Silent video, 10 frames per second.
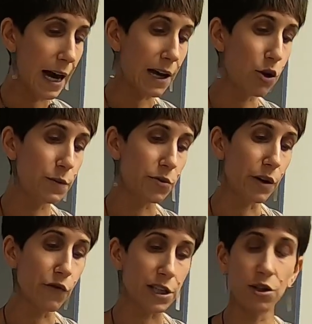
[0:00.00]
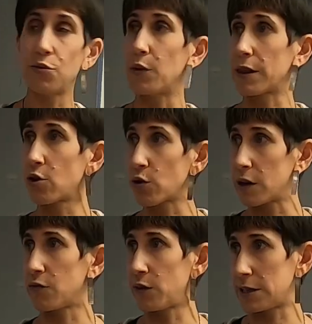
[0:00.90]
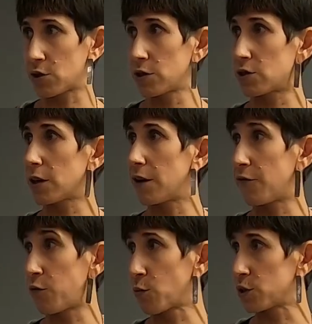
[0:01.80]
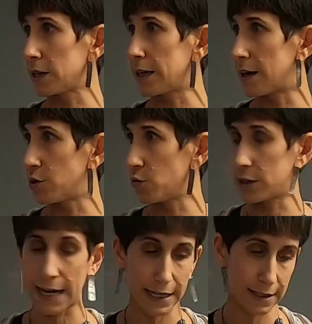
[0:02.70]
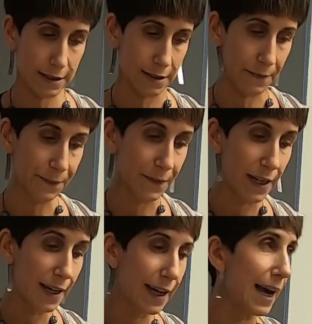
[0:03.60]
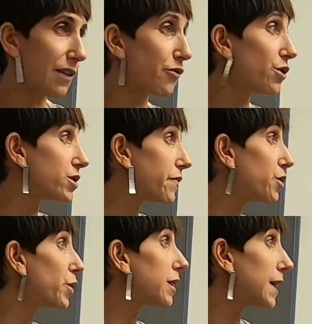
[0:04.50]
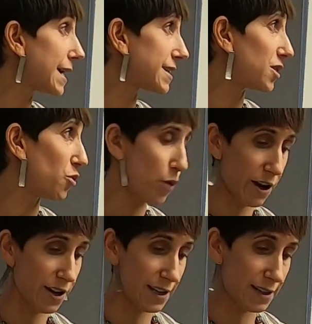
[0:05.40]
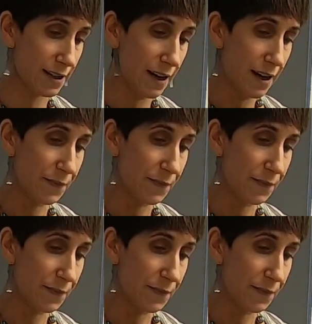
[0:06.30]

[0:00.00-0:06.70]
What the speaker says: I hope to enrich you with current research of formerly unknown texts. And for those of you with less awareness